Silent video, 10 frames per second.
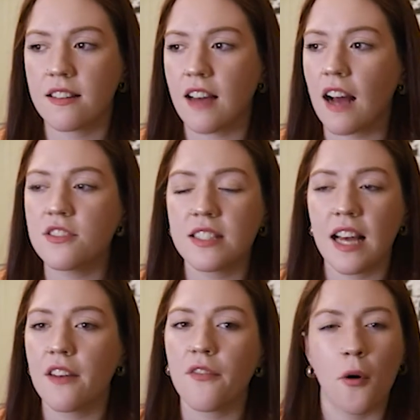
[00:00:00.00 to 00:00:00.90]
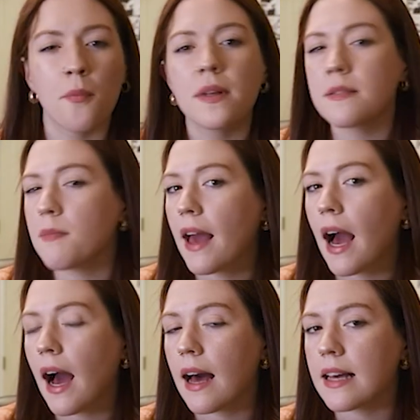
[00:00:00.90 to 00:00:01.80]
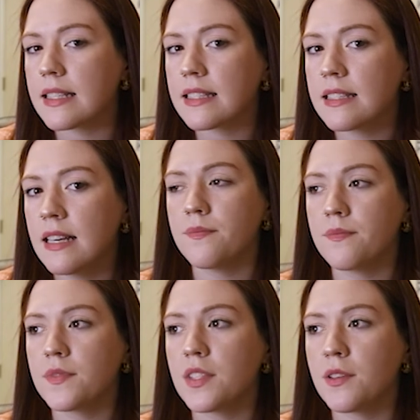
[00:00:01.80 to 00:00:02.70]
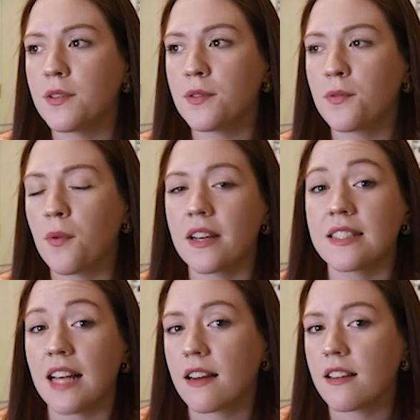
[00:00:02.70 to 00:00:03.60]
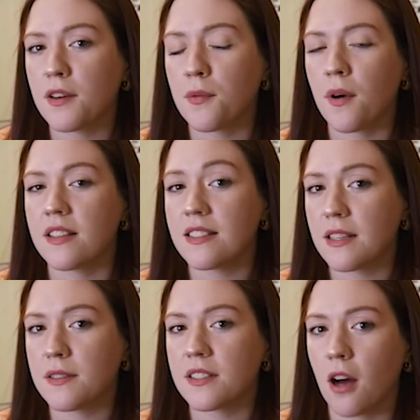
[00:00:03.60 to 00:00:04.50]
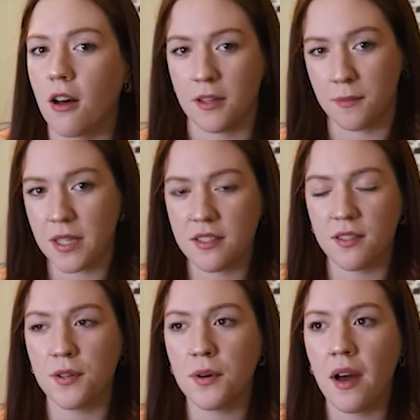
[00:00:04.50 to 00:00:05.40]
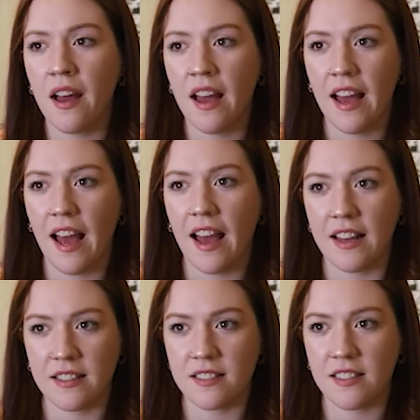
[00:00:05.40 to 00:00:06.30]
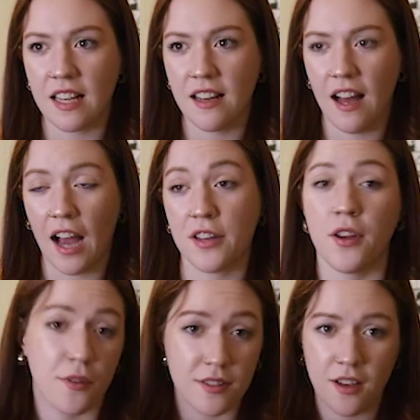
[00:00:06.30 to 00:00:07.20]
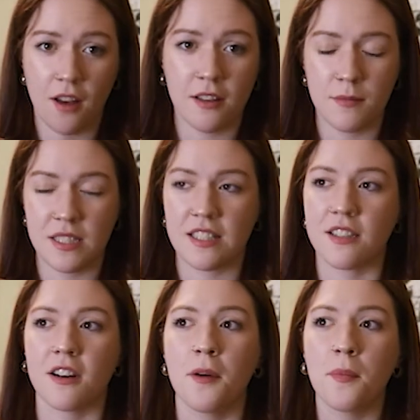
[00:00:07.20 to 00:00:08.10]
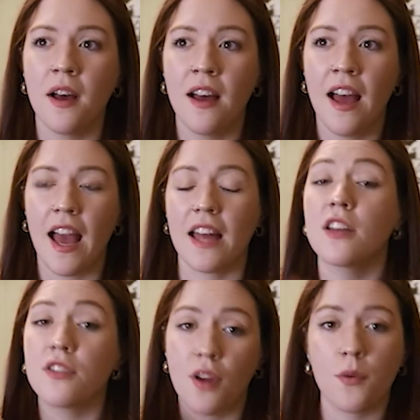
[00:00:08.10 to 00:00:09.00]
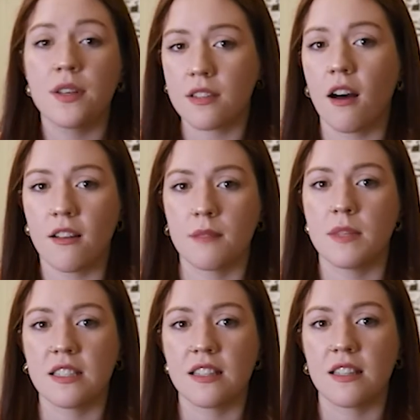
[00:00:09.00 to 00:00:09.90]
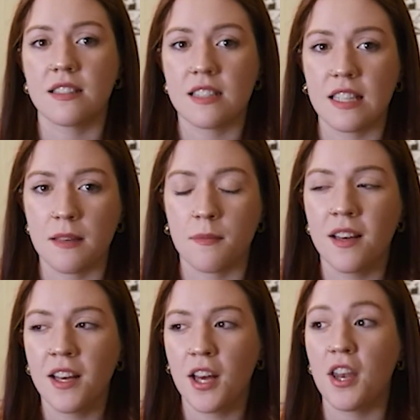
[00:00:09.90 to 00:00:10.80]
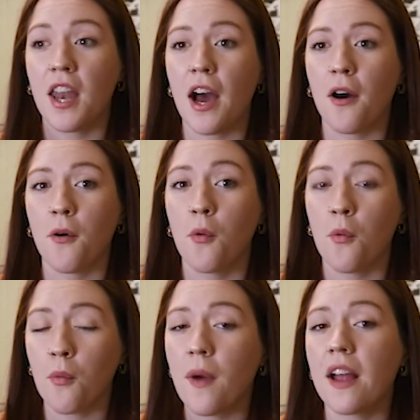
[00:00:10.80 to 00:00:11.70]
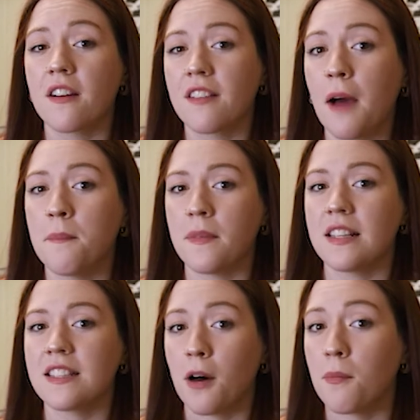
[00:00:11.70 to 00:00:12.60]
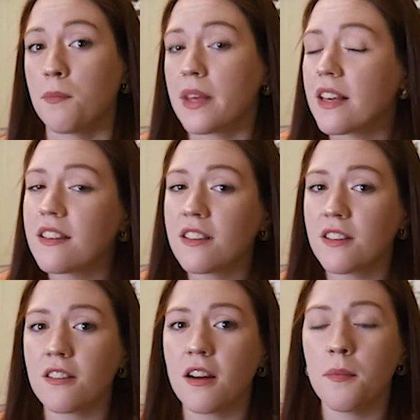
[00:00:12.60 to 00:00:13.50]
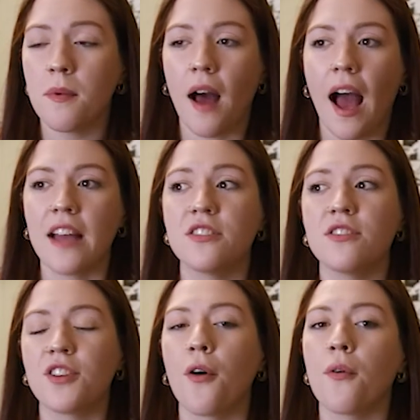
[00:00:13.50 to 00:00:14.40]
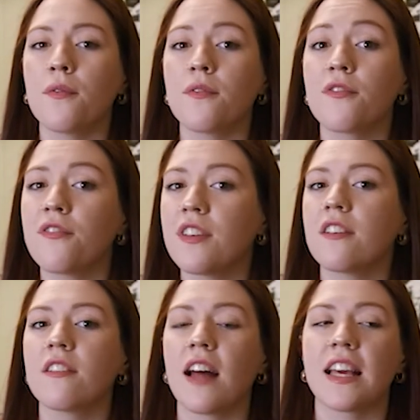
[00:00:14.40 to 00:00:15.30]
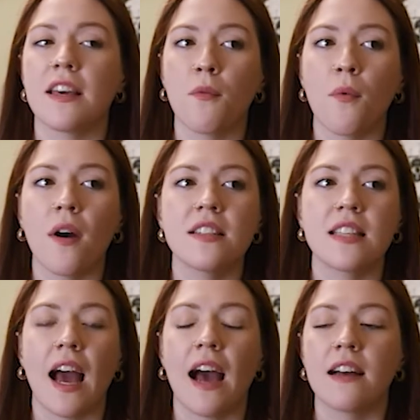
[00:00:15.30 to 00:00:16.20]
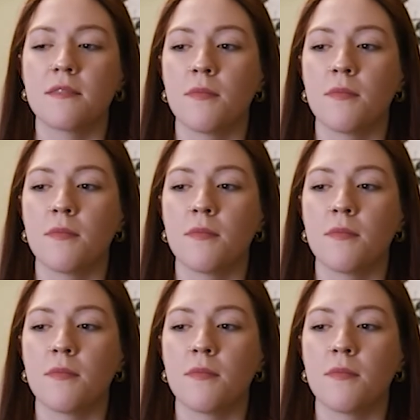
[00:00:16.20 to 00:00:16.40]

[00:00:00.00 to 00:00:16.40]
God just kind of opened my eyes to what exactly it was He's calling me to. And I know He's calling me to Europe, and I know He's calling me to this team. Now, where that means I'll be in Europe, I don't feel like it was as